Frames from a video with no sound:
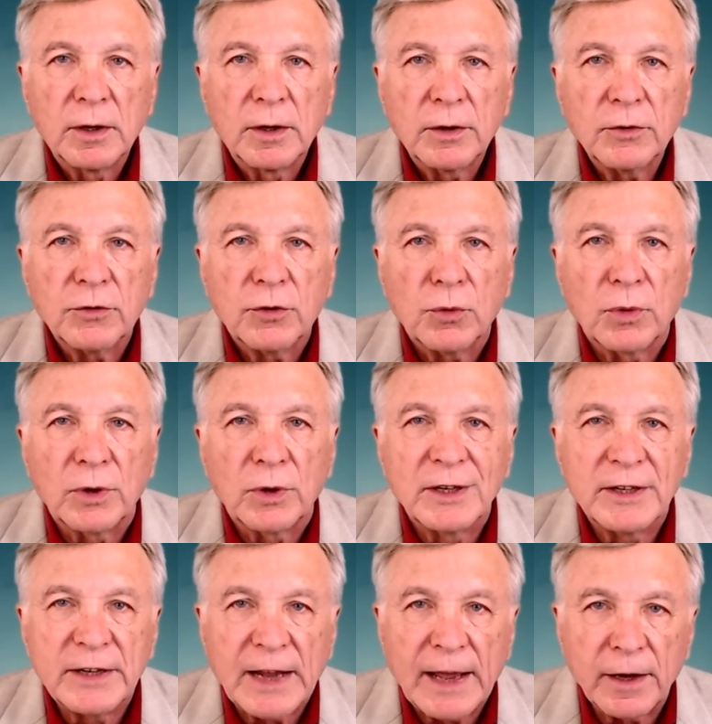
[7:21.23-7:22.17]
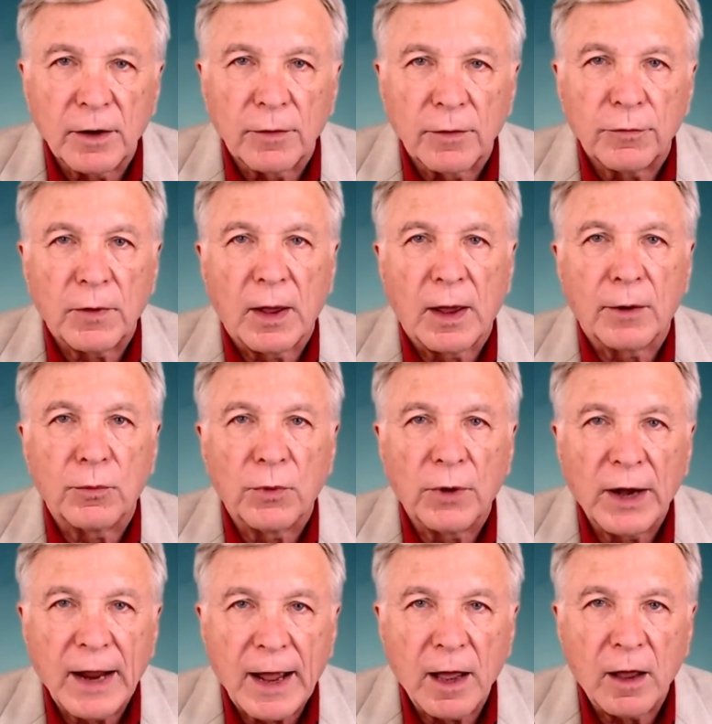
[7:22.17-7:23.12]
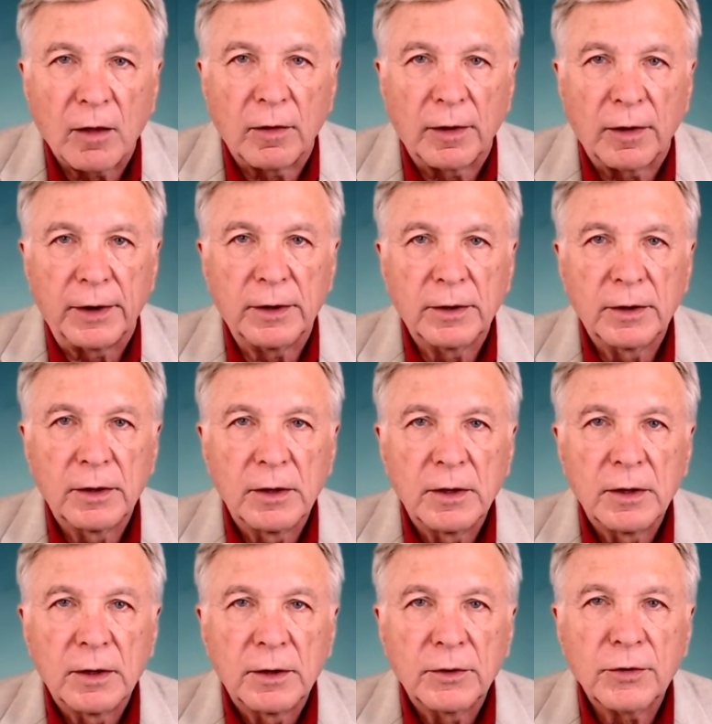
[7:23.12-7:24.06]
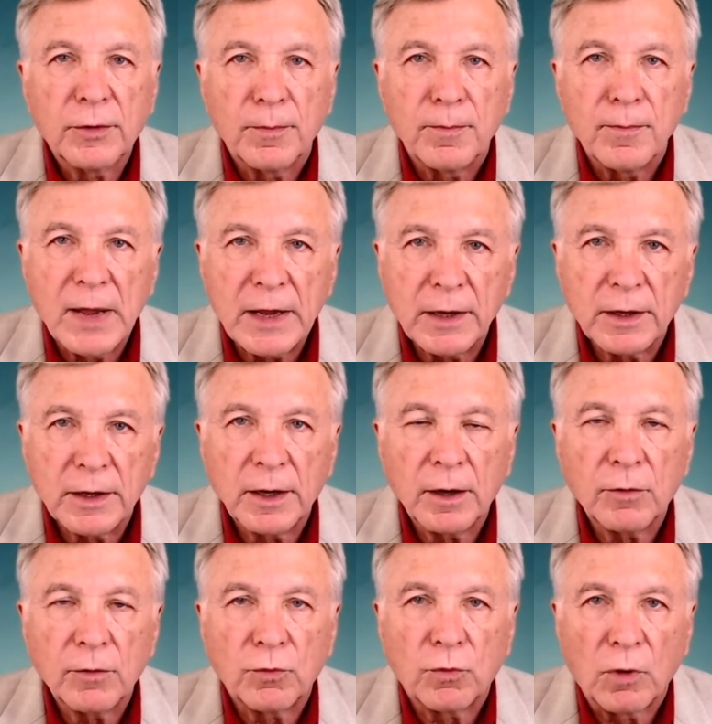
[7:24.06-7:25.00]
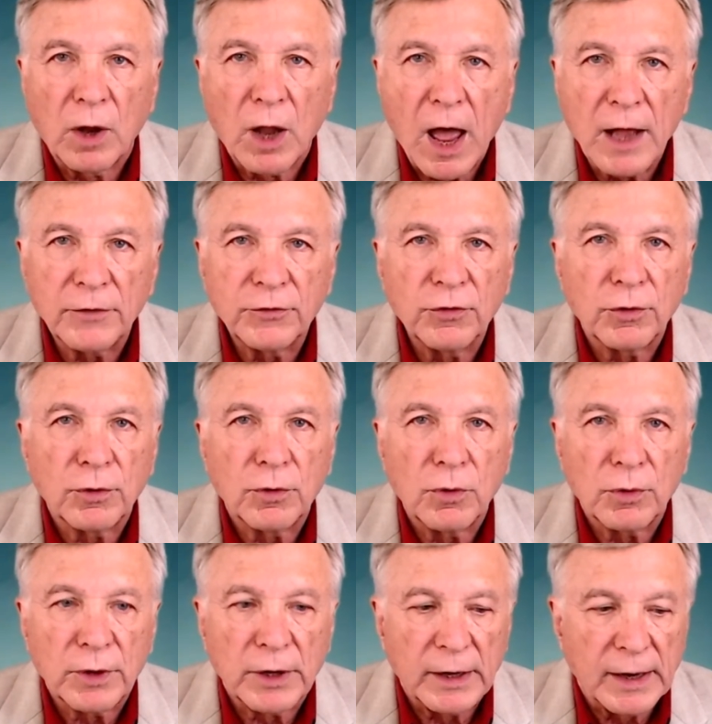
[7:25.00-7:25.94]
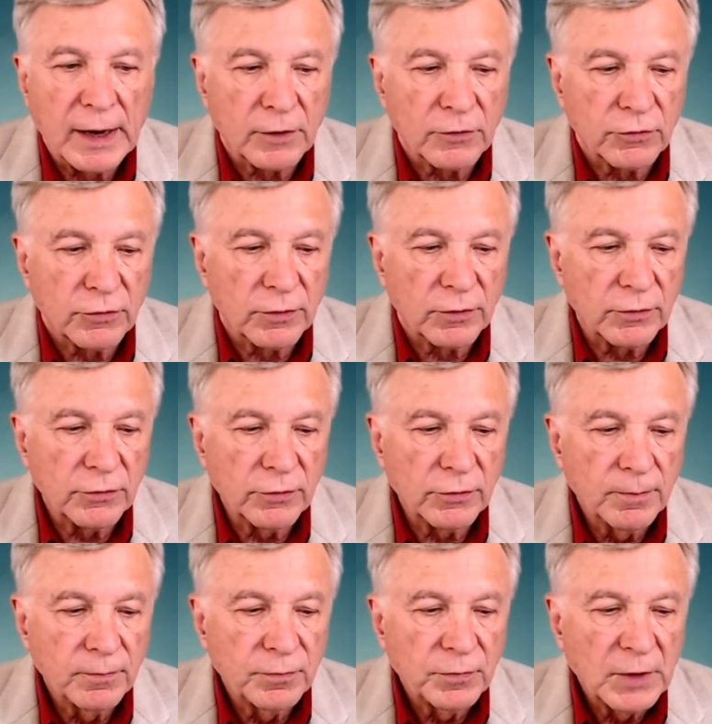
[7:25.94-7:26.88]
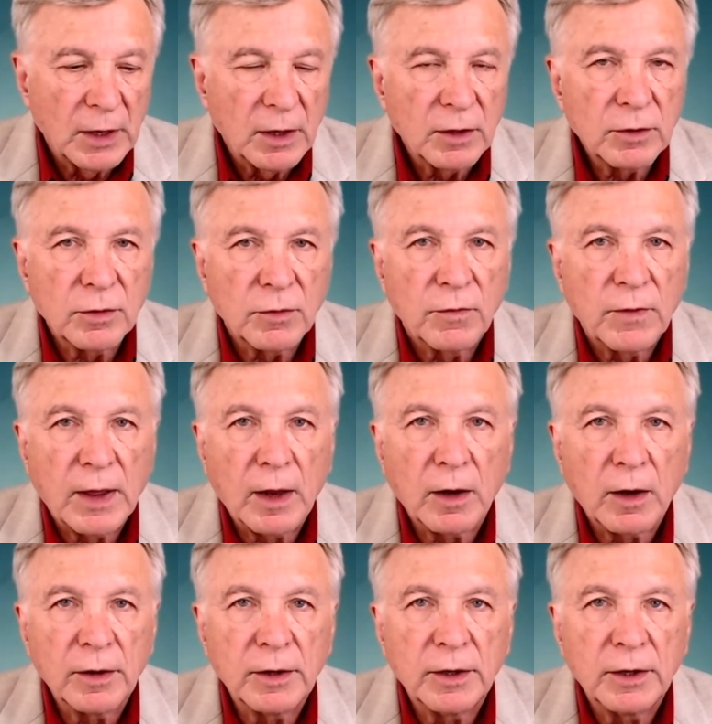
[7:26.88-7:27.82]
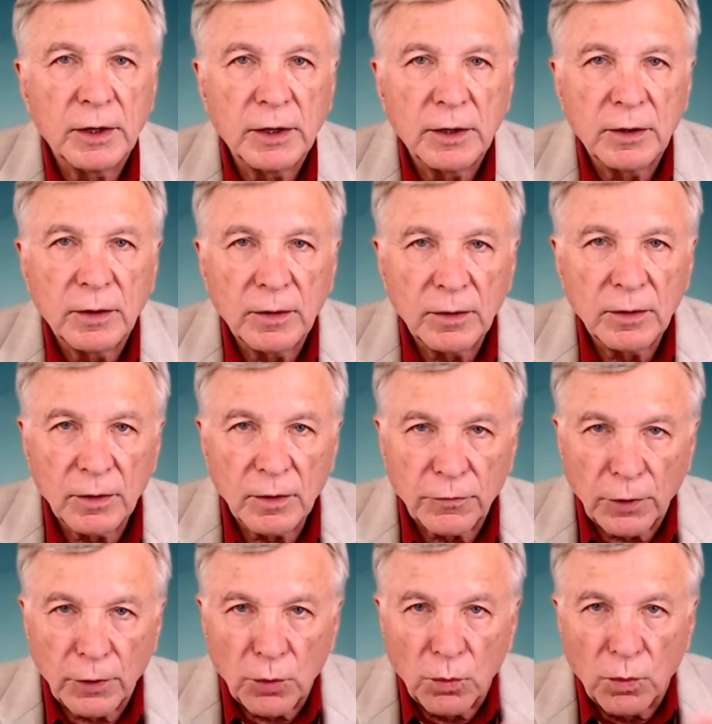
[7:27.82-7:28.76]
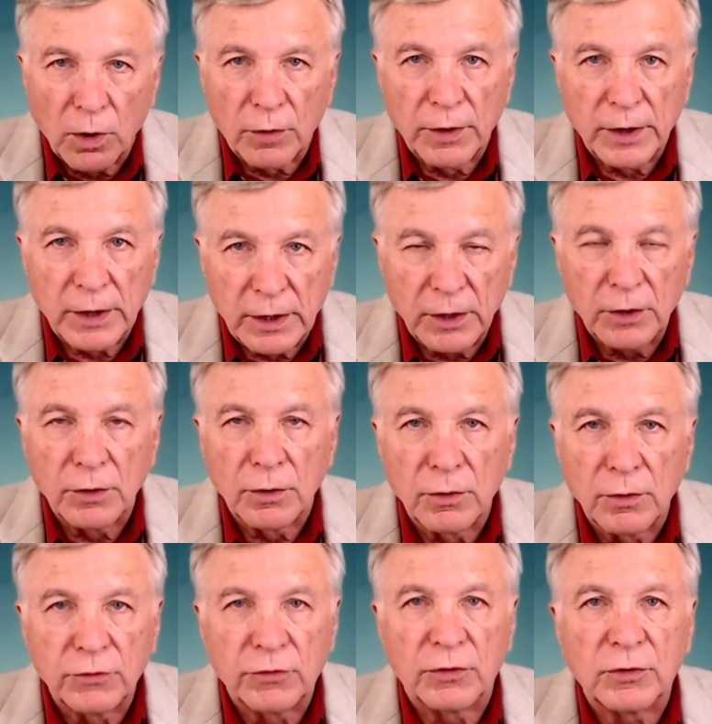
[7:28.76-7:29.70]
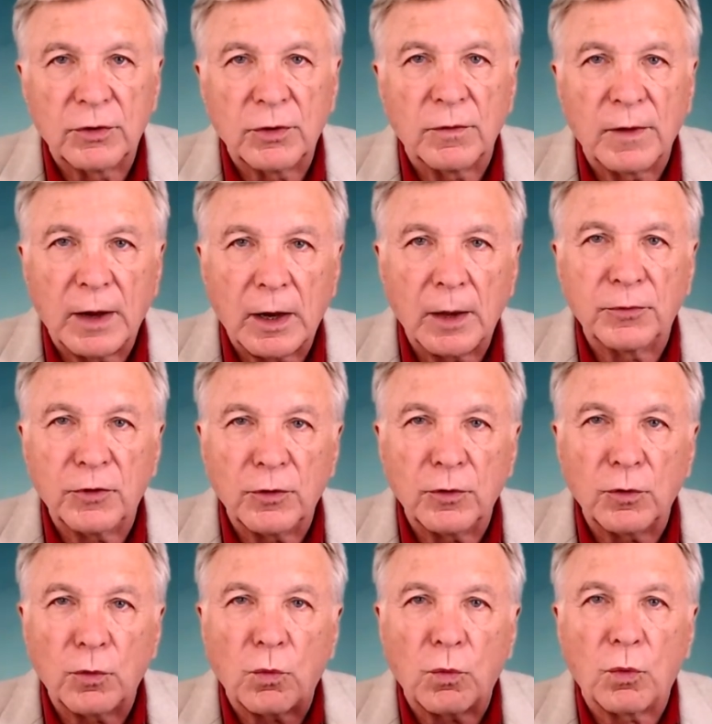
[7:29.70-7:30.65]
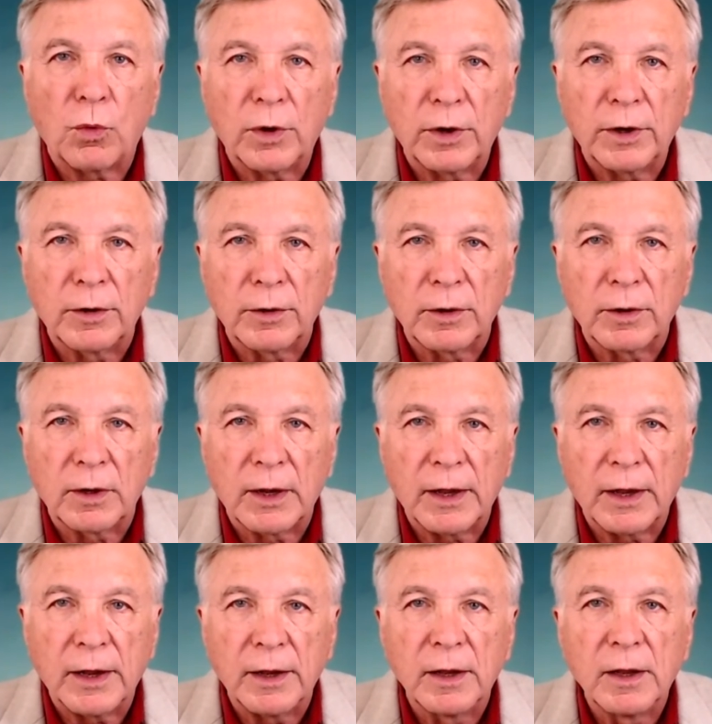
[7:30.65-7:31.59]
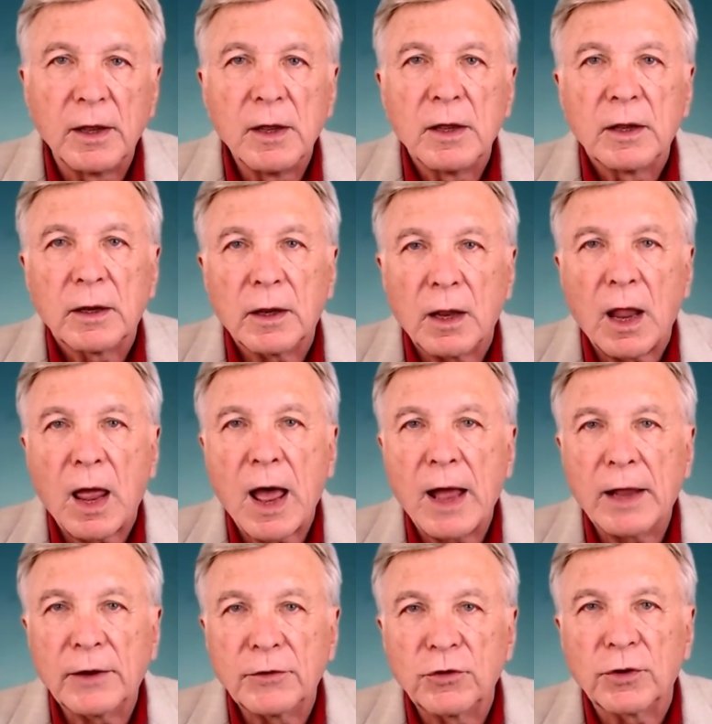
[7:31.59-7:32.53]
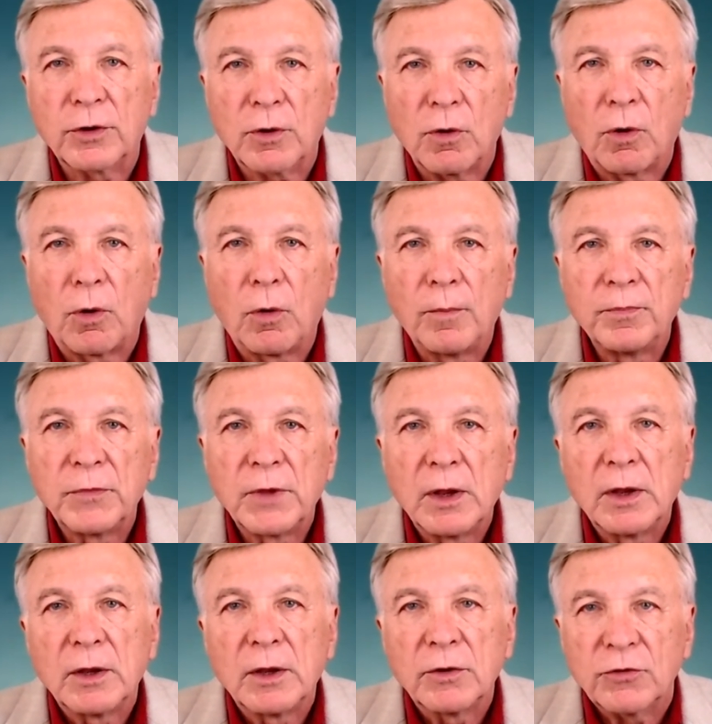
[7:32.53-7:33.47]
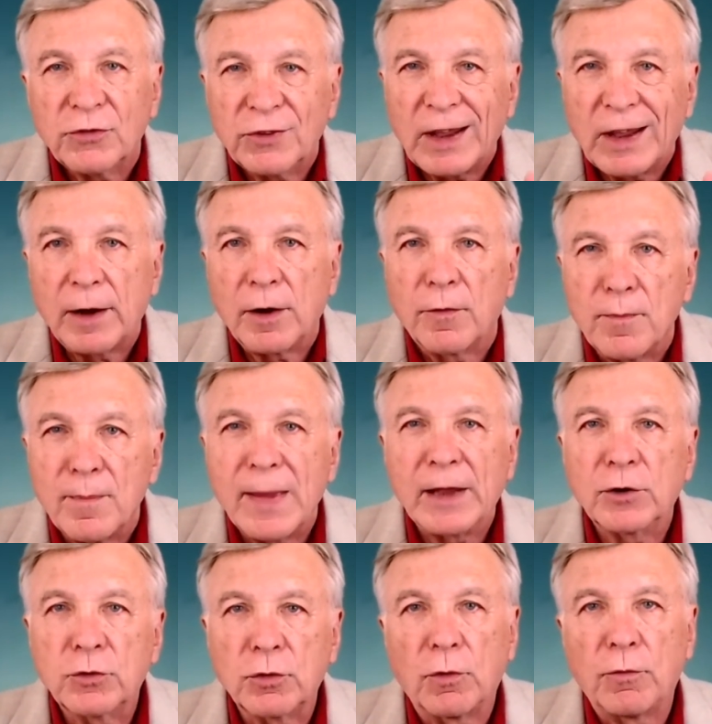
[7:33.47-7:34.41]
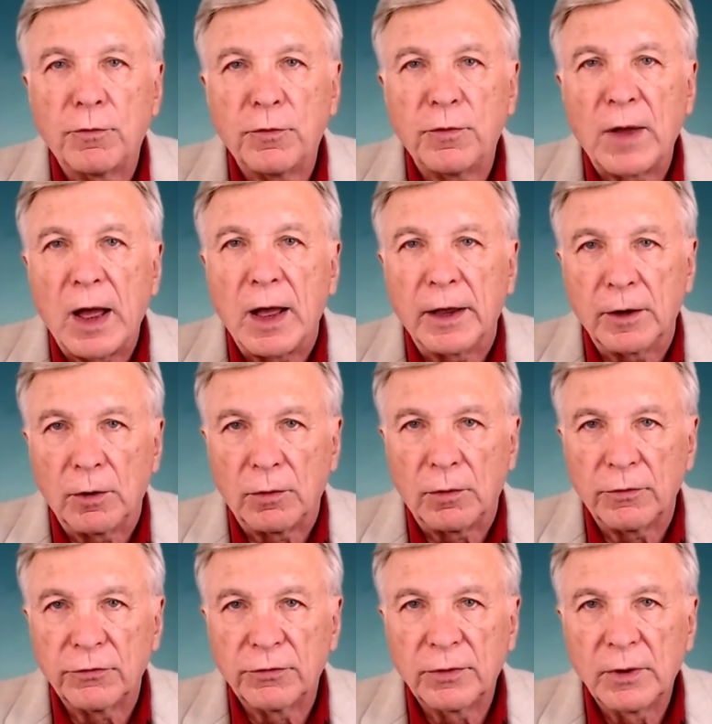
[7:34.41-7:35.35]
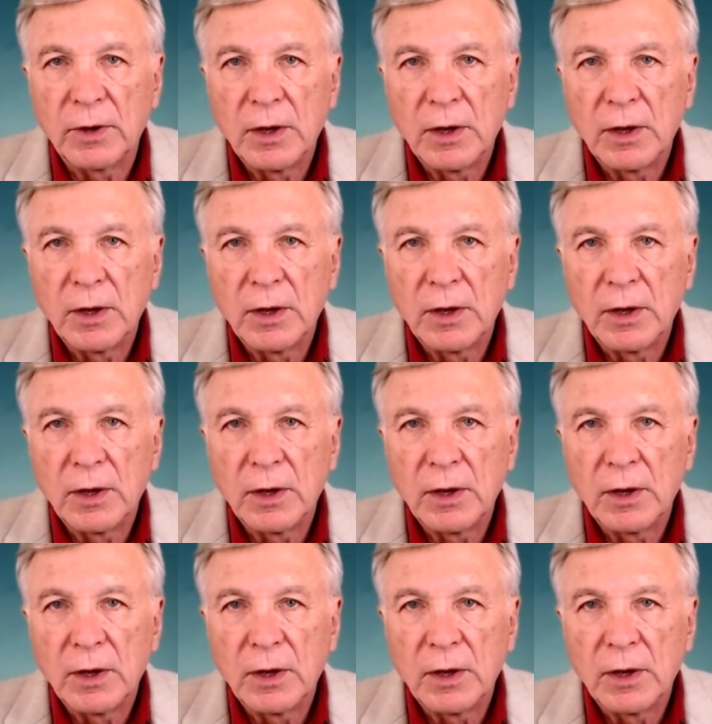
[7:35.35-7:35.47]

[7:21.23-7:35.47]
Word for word: to identify reality, to make logical connections. Develop, he, the free will that he uses develops an orderly, logical set of mental files.